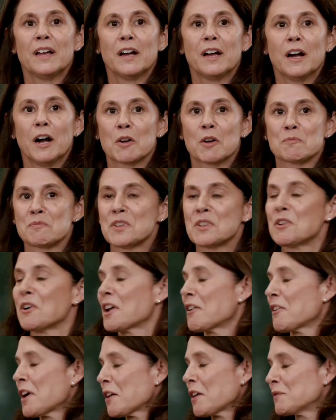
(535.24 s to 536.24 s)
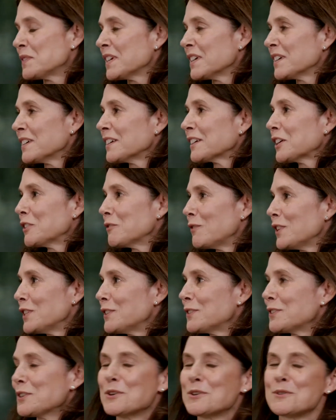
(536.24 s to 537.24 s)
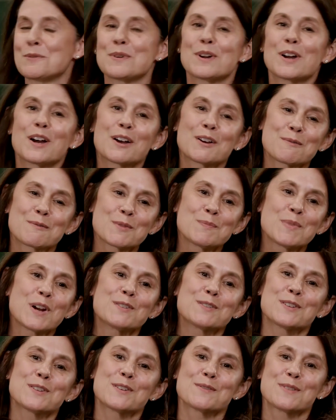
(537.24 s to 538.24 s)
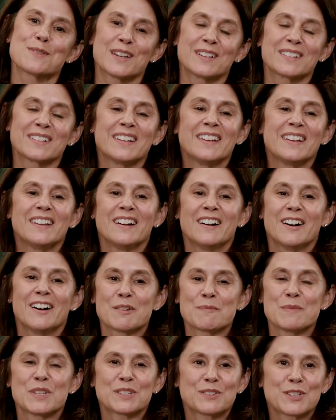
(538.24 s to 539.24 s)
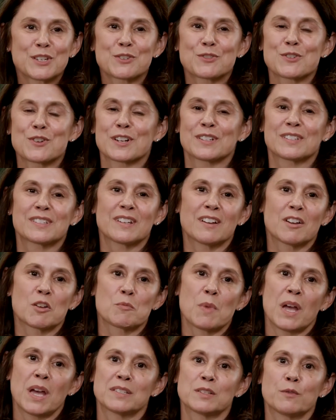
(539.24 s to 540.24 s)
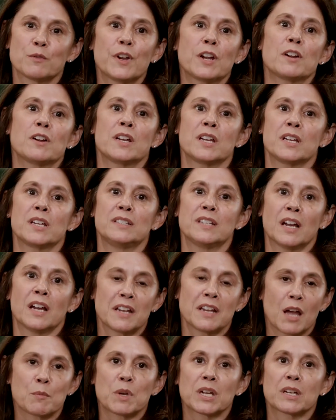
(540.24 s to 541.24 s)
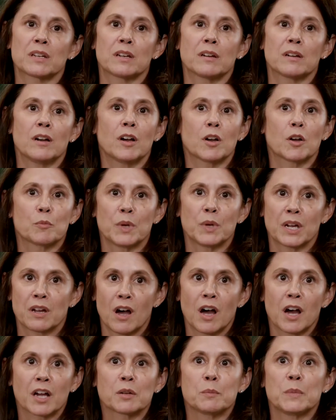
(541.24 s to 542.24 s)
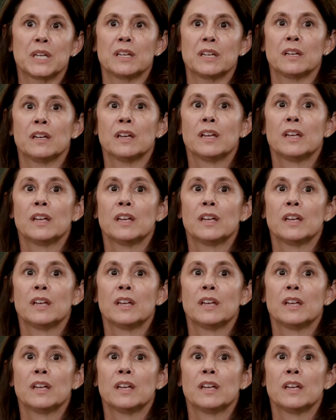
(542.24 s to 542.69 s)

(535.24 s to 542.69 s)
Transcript: I don't have to convince you, Roberto, that this district has a very dynamic economy,